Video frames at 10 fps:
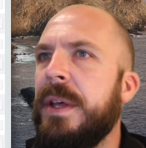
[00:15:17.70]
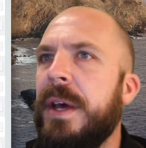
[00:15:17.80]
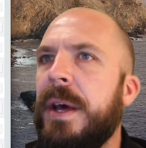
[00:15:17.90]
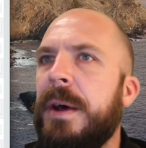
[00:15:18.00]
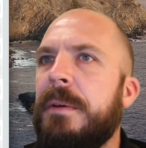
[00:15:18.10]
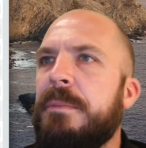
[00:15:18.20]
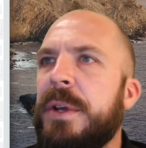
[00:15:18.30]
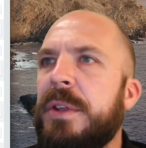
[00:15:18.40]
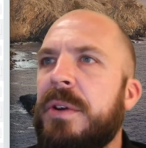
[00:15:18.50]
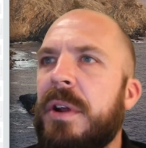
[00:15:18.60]

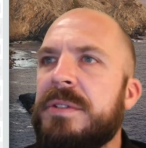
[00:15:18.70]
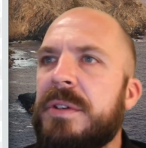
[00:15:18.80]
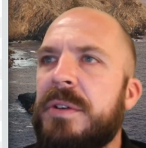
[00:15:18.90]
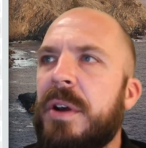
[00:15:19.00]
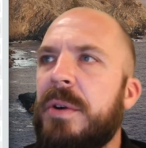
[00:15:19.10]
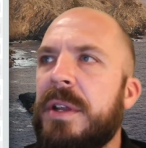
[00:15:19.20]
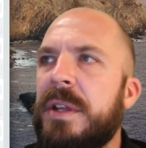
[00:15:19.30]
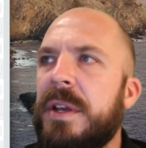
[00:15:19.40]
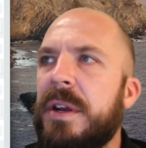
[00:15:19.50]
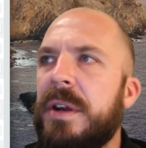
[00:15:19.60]
But you can also go in
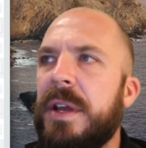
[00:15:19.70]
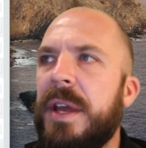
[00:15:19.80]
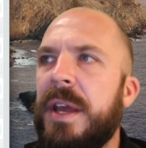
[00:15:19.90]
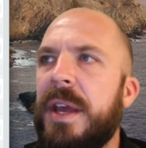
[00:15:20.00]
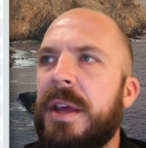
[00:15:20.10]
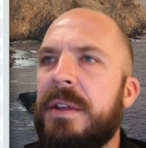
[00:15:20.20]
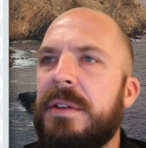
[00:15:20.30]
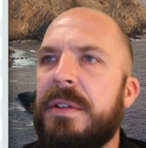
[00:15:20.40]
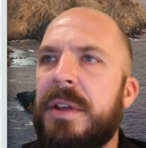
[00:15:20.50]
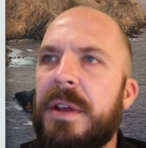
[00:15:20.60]
here
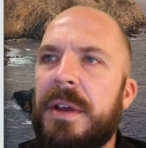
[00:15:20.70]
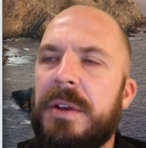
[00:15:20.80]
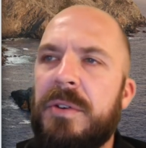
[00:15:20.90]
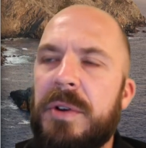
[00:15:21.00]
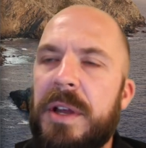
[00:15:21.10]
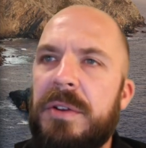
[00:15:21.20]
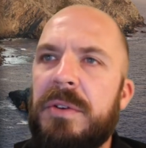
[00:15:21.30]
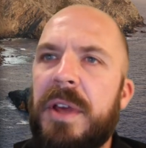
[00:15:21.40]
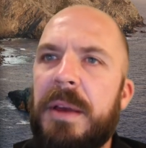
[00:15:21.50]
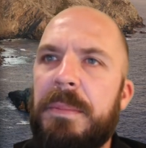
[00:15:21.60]
and create
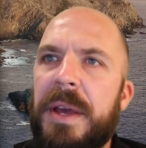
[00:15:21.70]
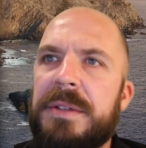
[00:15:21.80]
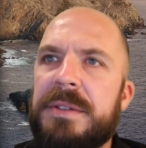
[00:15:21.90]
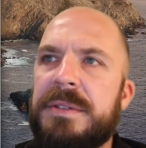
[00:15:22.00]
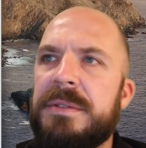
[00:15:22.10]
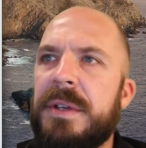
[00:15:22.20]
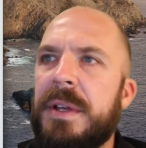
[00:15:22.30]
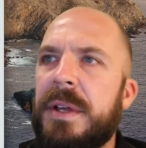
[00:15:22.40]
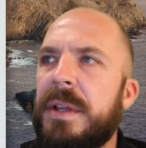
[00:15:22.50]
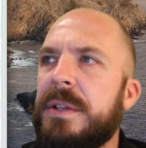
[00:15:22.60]
new campaigns.
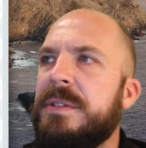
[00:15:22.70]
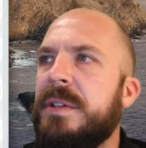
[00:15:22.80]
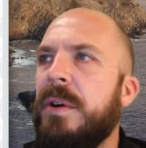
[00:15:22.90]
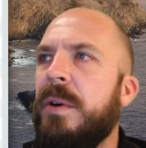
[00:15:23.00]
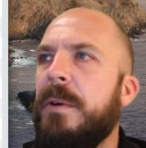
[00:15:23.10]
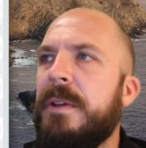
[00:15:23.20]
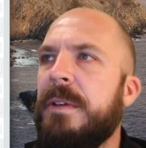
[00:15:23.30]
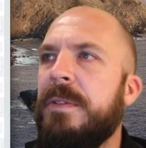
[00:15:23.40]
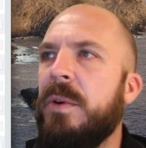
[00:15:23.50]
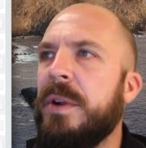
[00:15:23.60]
So
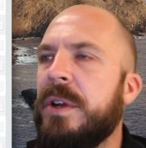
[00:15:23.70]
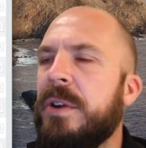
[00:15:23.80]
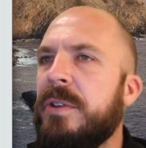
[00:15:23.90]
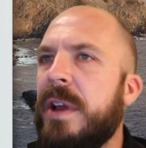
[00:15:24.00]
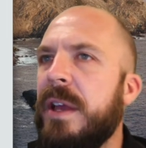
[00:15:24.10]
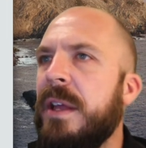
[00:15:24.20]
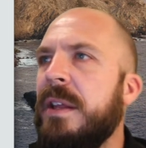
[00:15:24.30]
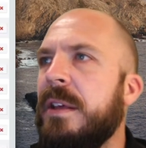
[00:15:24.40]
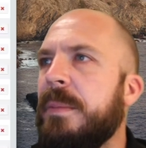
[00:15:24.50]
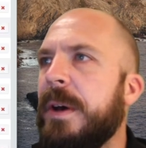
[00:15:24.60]
if I want to create
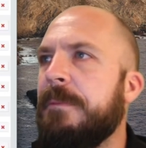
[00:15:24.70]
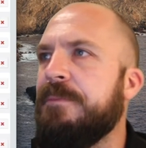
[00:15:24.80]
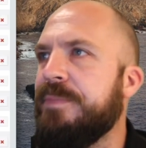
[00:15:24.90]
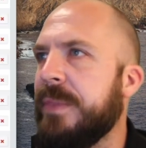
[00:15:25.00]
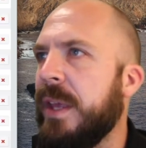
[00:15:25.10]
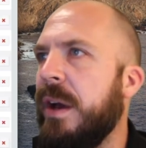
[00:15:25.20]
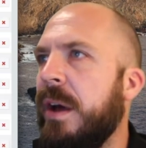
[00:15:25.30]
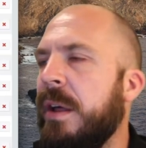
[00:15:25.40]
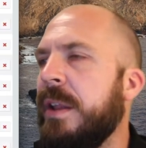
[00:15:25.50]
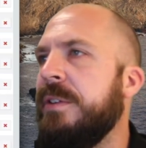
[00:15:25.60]
an email,
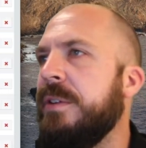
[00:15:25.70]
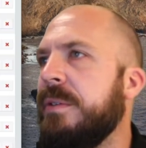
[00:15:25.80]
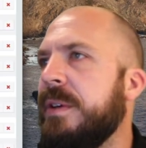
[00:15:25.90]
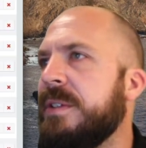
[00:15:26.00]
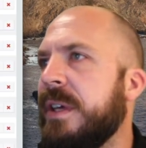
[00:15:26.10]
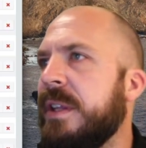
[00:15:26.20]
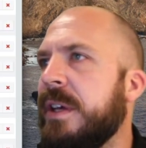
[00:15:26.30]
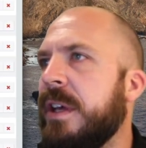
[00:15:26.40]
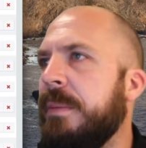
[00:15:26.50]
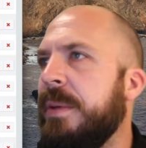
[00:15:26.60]
all I do is I
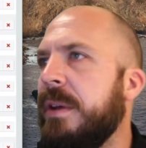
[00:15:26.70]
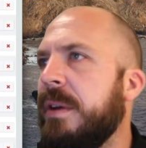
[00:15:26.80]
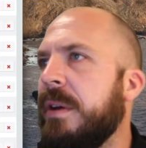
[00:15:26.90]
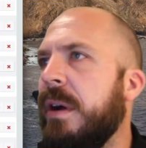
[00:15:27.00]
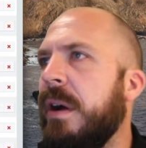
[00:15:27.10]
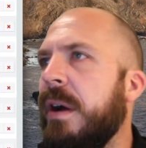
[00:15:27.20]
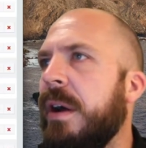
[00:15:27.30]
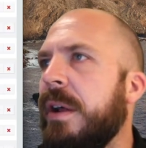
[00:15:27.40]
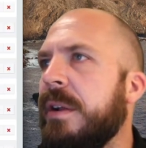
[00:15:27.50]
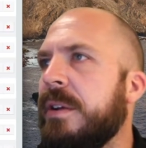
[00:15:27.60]
click up here
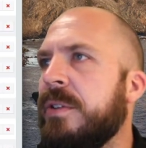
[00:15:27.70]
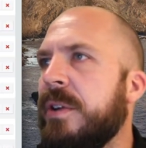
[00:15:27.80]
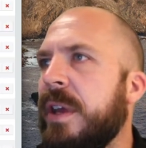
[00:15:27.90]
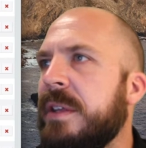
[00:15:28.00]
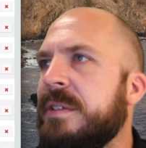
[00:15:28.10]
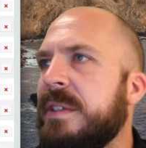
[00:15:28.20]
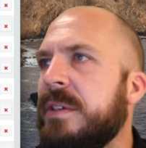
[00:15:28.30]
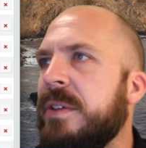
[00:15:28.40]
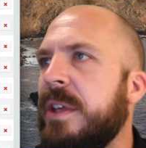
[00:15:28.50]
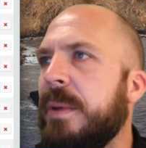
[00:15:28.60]
on Create
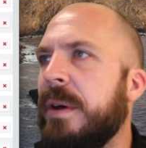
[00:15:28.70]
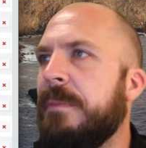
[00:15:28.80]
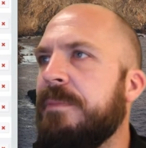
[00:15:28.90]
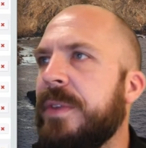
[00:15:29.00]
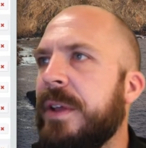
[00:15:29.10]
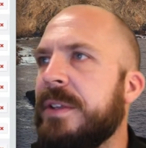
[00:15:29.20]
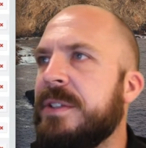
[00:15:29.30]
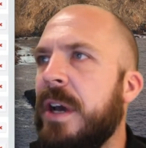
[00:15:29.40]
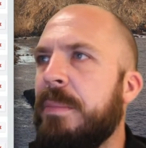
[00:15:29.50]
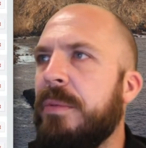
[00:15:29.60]
Single Email on the
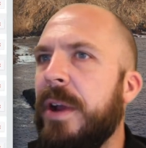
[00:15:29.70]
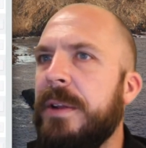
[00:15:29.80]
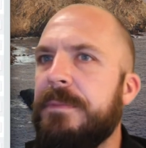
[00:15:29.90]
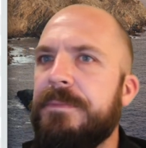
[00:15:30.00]
top right.